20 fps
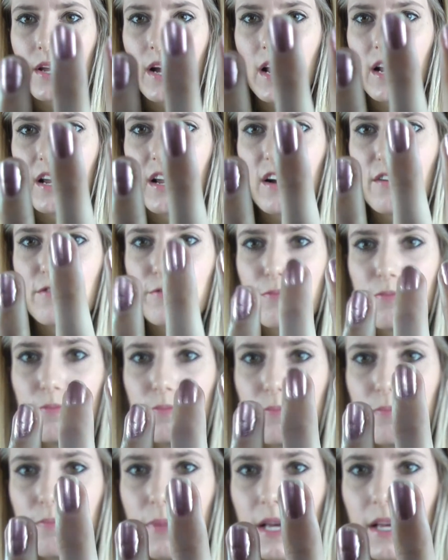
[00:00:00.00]
I love
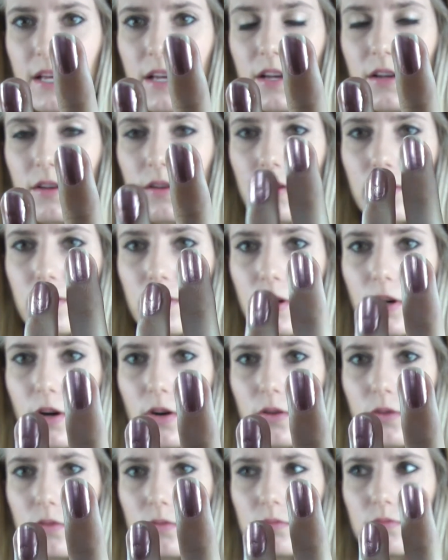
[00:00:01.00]
pink
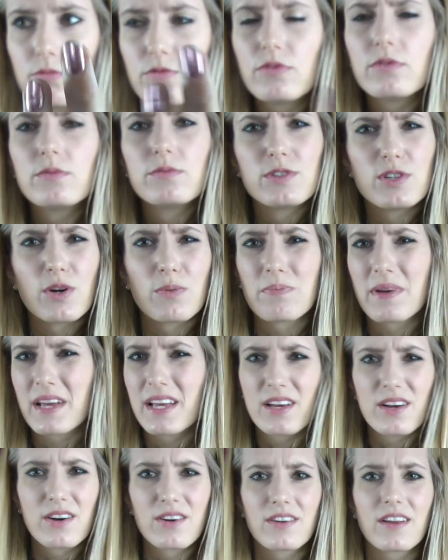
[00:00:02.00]
gold. It's not
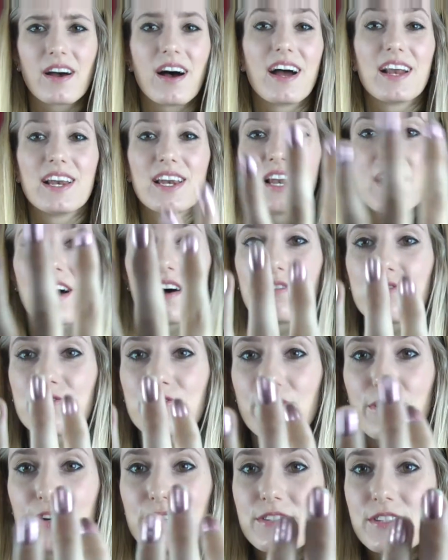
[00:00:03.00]
pink gold. I love
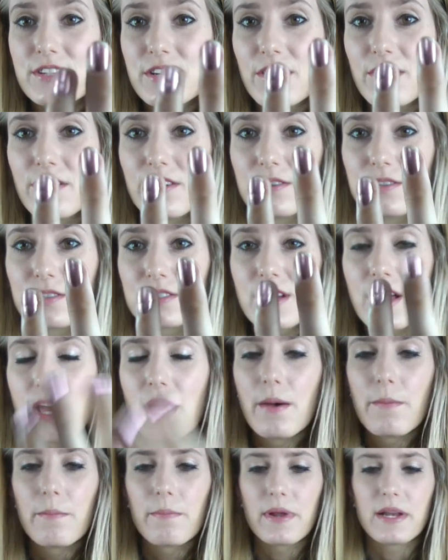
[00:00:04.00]
rose gold,
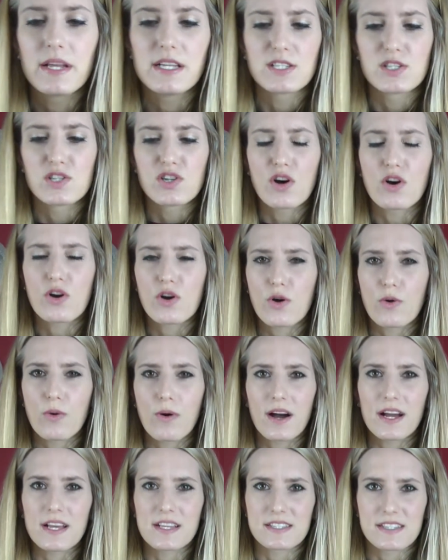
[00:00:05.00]
but it's not
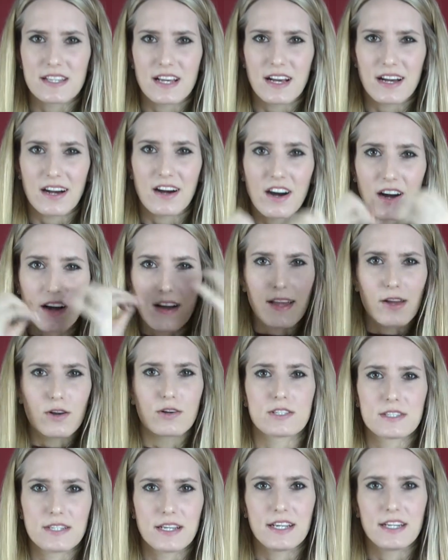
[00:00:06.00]
quite as that high
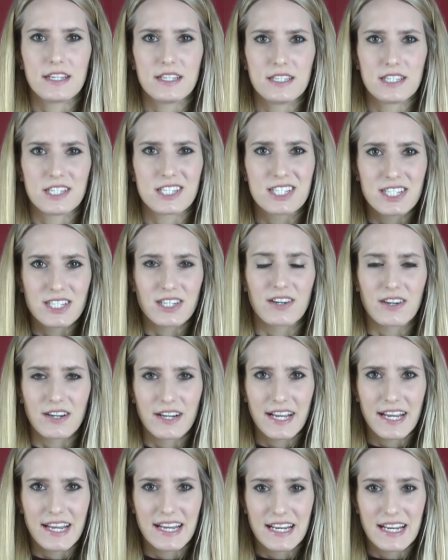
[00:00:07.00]
octane
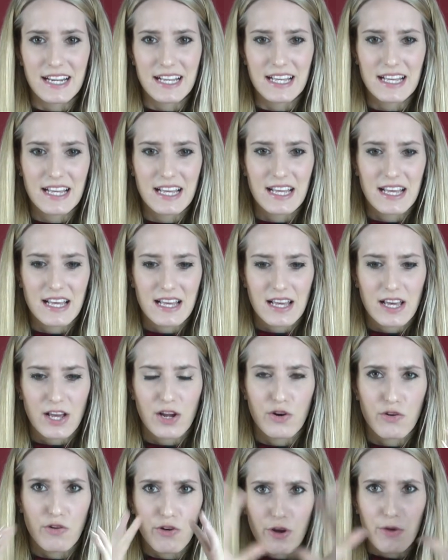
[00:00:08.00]
shine
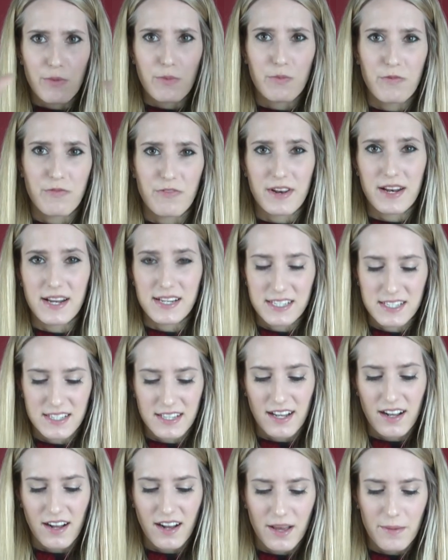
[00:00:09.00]
chrome finish
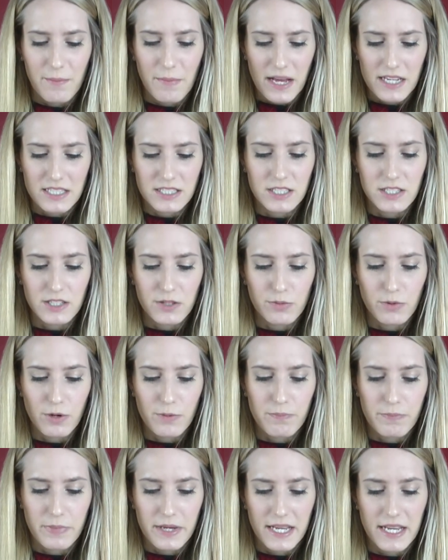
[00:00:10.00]
that I imagined it
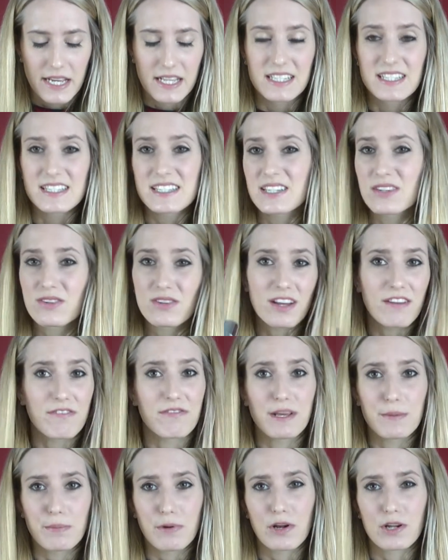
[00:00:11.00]
would be. Still
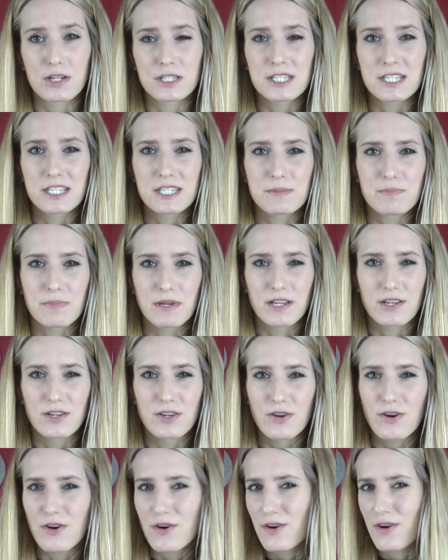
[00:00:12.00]
lovely polishes, but
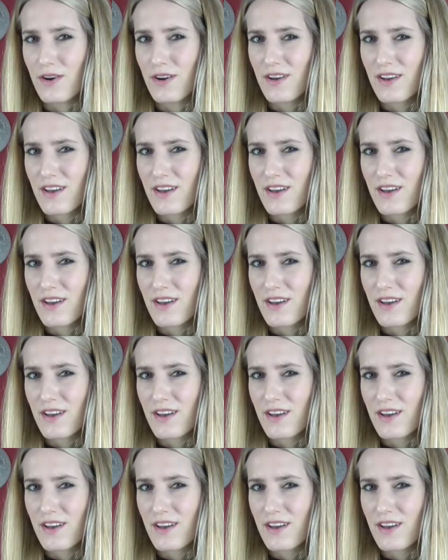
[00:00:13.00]
not